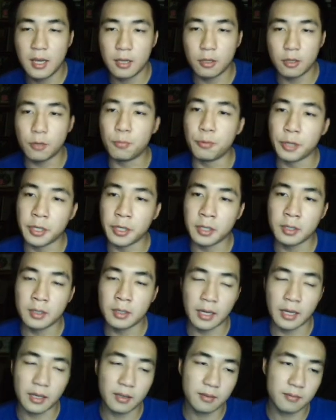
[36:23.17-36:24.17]
you bring
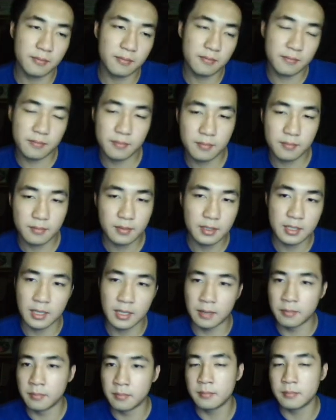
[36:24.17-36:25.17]
like
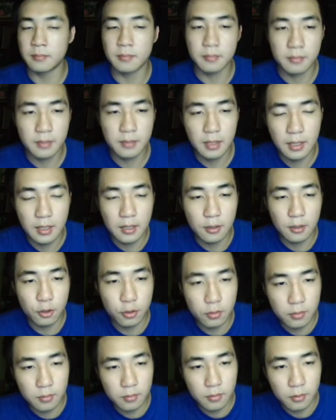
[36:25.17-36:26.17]
some
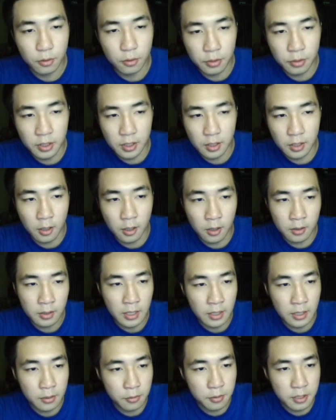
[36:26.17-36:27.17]
unit along,
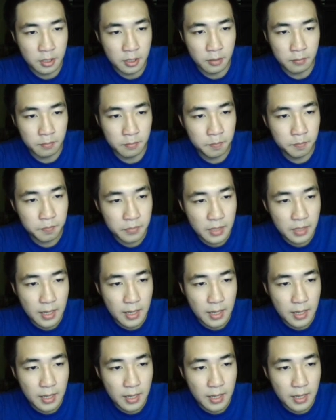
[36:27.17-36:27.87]
can use him.